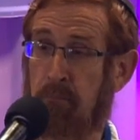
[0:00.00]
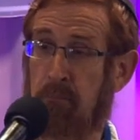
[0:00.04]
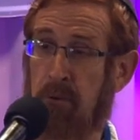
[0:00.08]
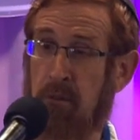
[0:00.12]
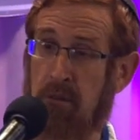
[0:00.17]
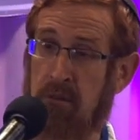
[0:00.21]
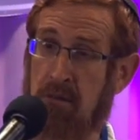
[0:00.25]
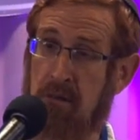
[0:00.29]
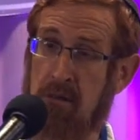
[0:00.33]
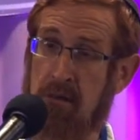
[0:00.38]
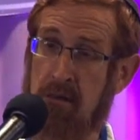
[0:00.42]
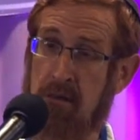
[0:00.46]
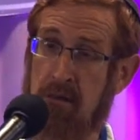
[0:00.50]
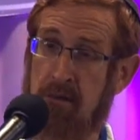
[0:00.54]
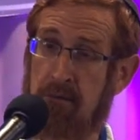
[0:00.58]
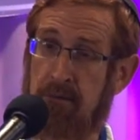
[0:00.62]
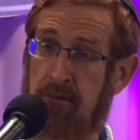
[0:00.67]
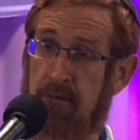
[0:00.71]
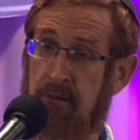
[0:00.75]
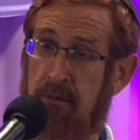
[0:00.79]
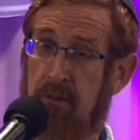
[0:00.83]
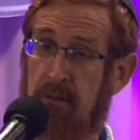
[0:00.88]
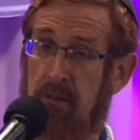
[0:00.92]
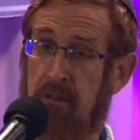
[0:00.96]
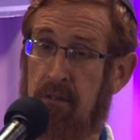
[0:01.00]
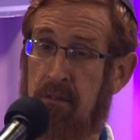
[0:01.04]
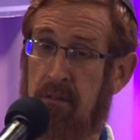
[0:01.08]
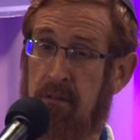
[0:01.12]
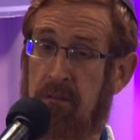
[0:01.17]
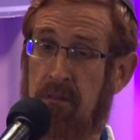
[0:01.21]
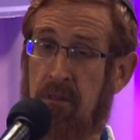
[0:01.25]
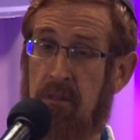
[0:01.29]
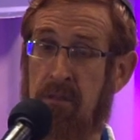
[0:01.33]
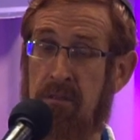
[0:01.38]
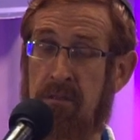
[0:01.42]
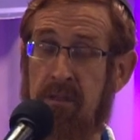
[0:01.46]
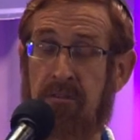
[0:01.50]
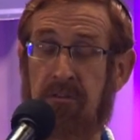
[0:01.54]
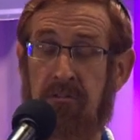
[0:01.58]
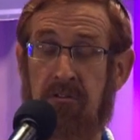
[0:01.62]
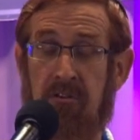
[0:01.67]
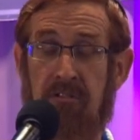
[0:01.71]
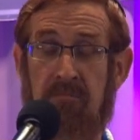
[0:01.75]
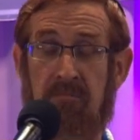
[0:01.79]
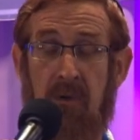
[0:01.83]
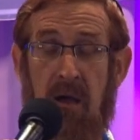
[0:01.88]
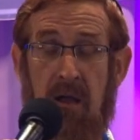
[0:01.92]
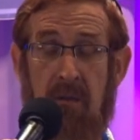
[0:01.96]
bullets to the
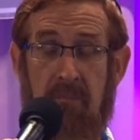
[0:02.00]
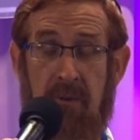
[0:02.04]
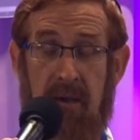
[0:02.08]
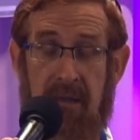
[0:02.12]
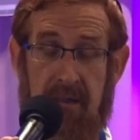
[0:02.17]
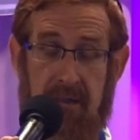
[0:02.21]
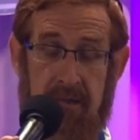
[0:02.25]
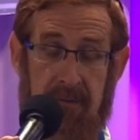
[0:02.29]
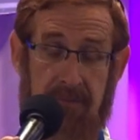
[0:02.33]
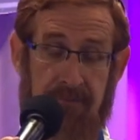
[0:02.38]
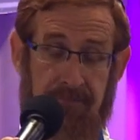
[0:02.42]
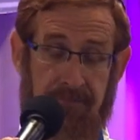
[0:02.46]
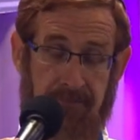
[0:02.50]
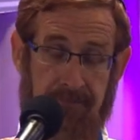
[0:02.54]
center of my body.